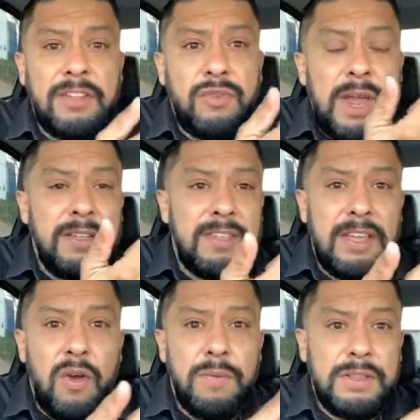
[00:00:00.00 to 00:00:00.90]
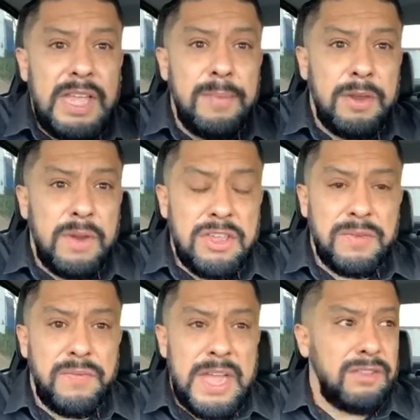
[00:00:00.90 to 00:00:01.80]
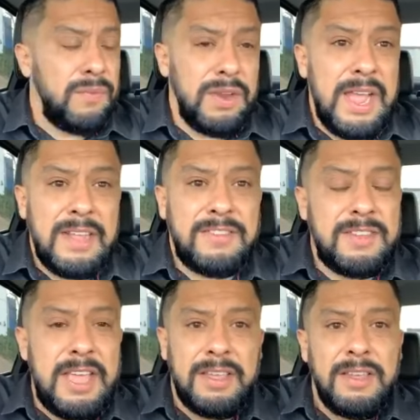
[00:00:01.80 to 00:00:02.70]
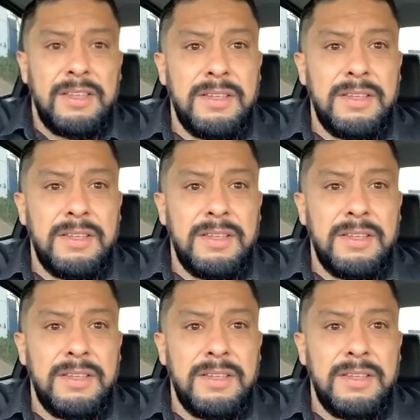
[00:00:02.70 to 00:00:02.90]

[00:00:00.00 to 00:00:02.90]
now trying to take over the immigration factor. For God's sake,